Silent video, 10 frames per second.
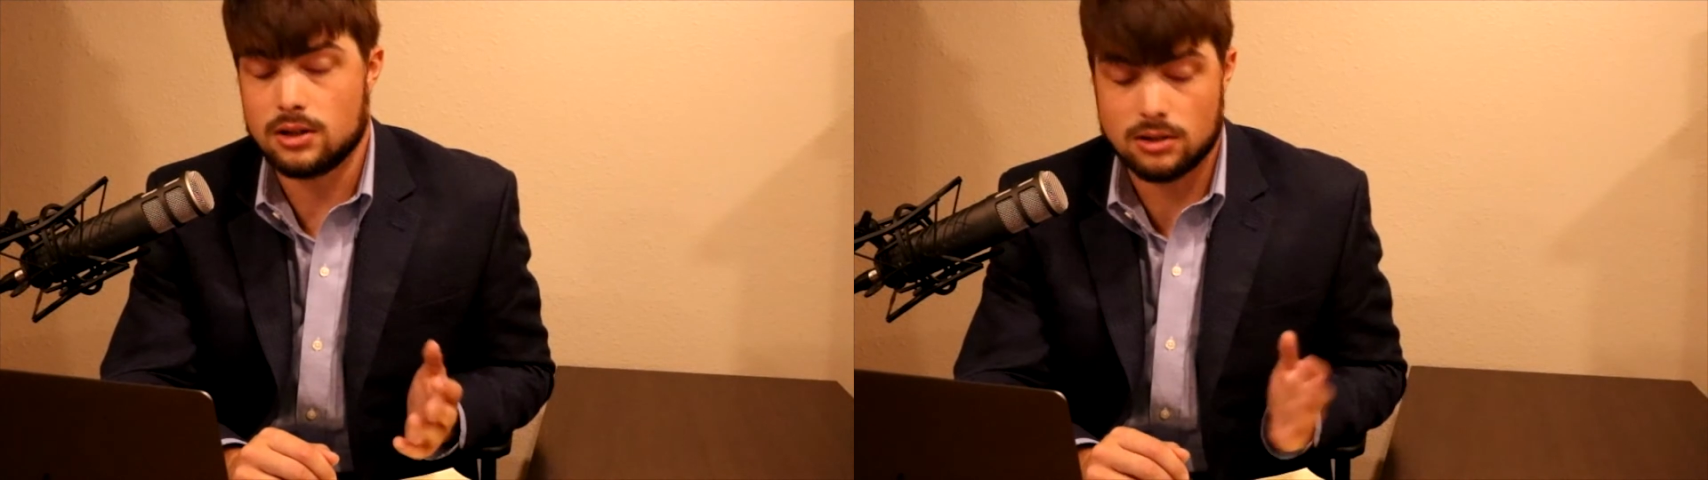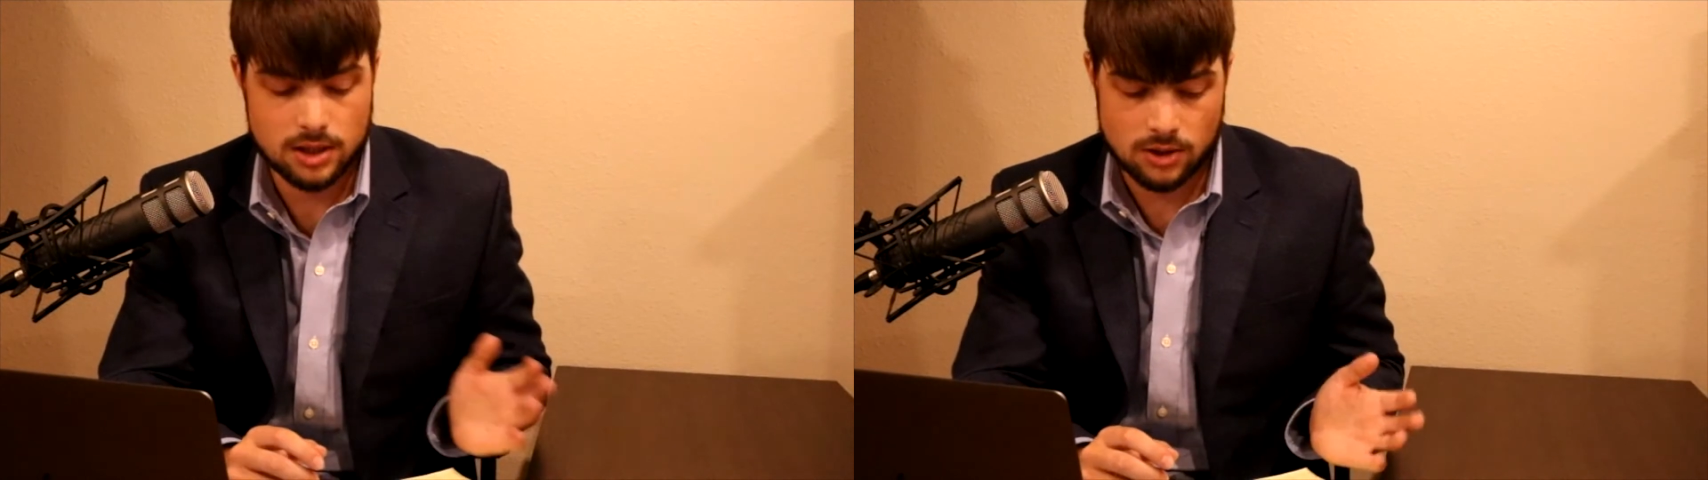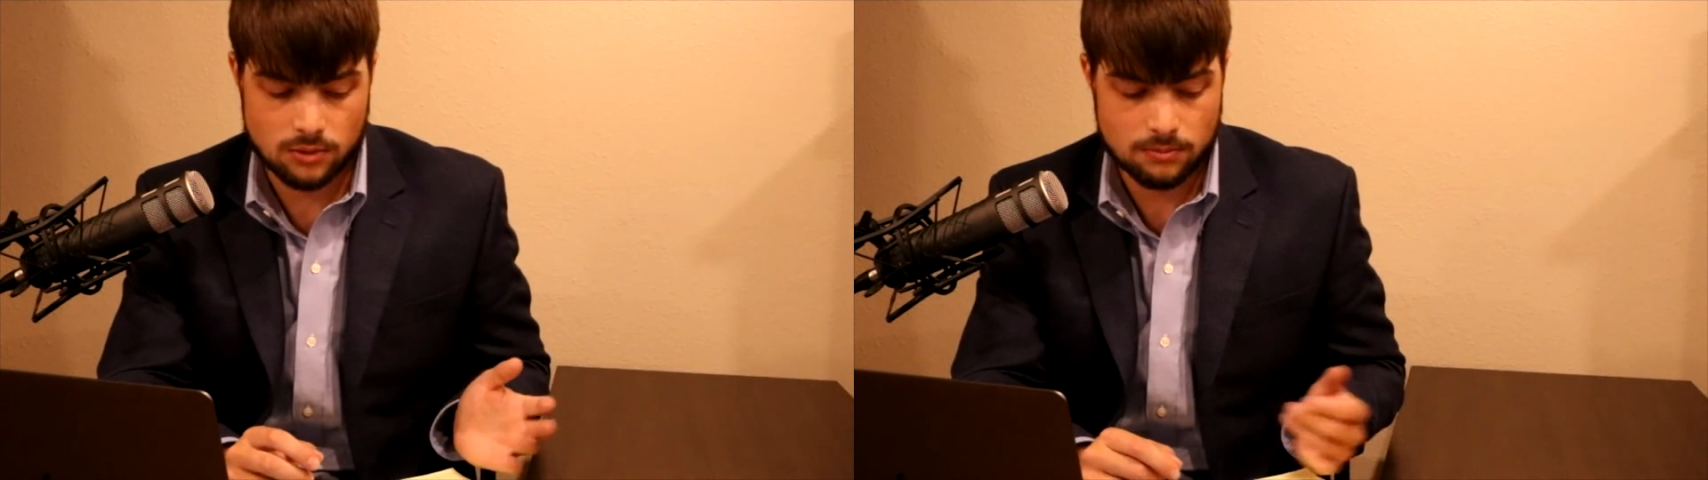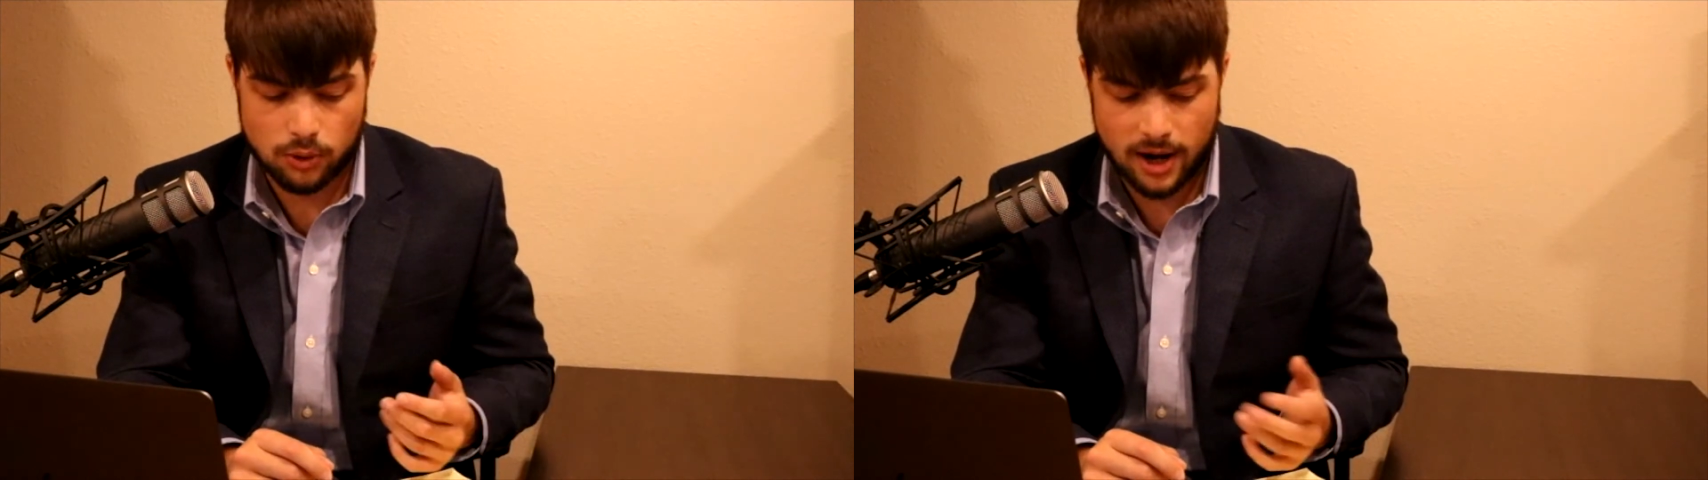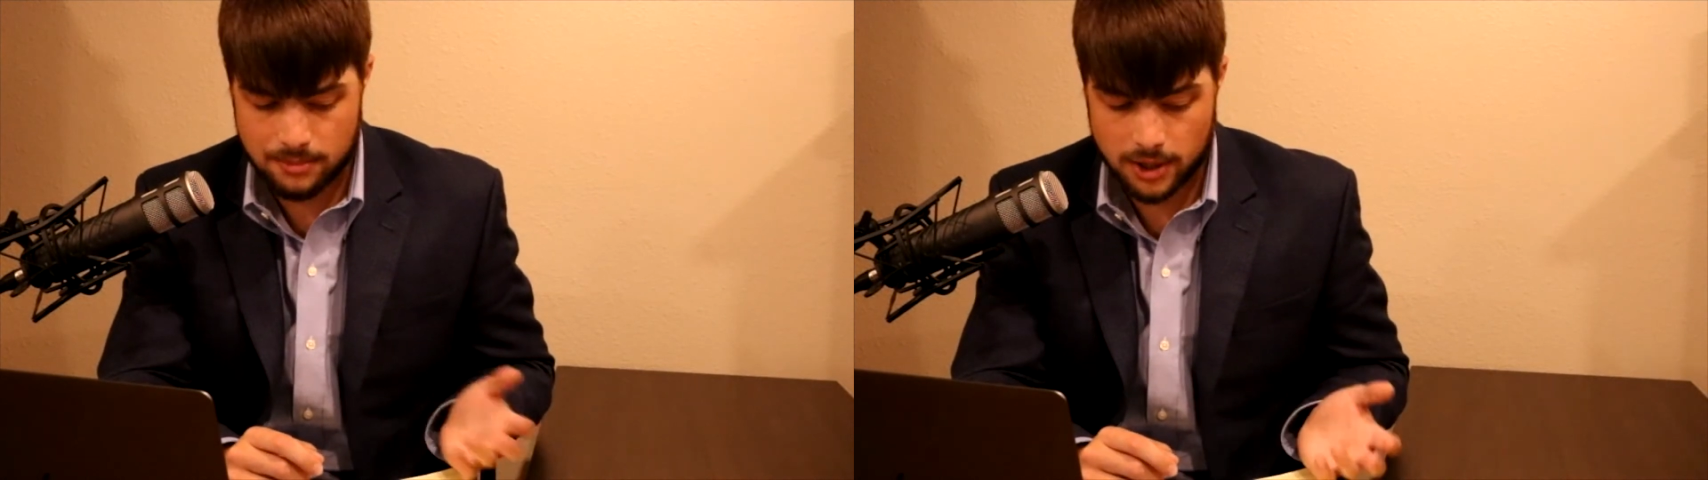you know,
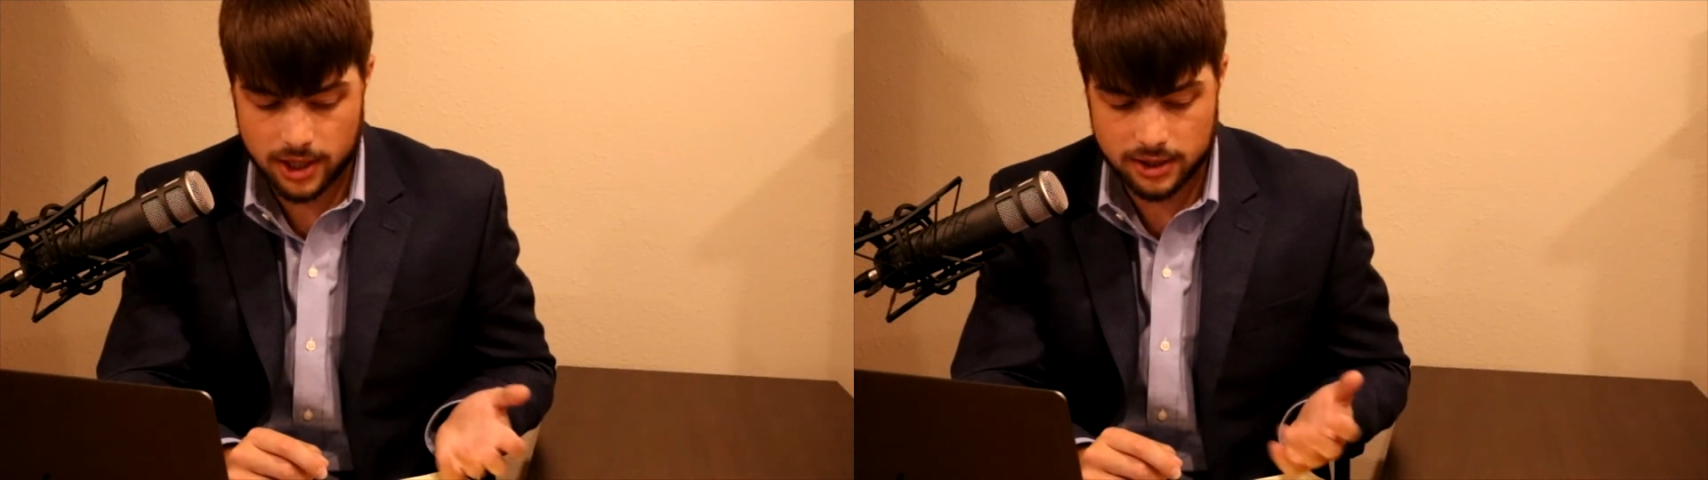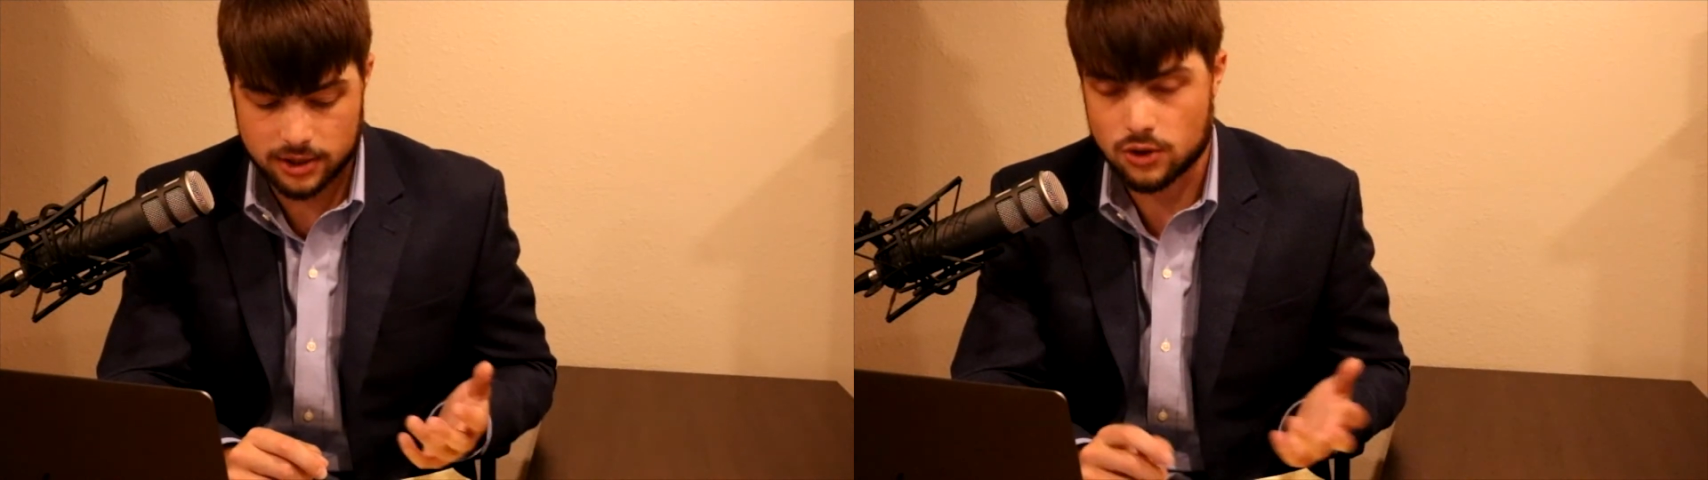primary these